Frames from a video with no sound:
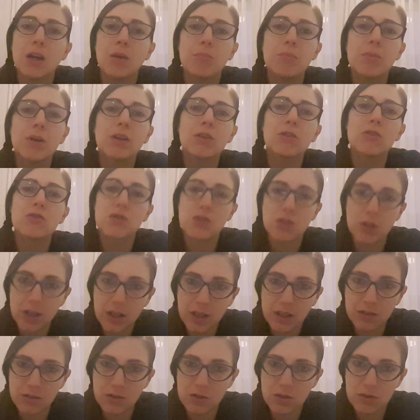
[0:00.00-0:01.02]
because you
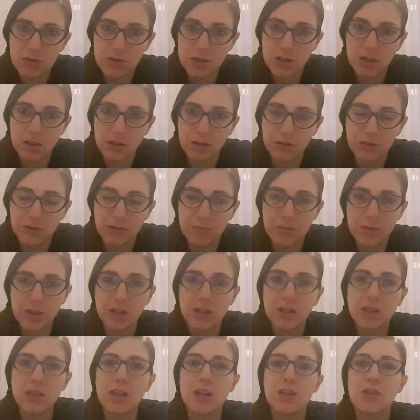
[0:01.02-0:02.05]
can't use a lot of
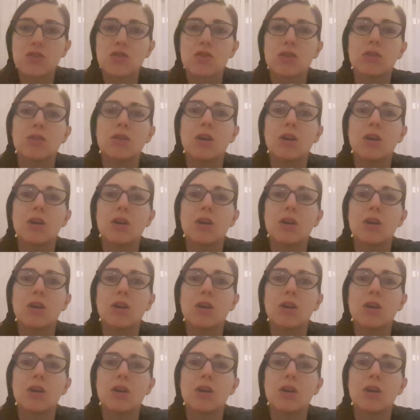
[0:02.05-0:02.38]
medication.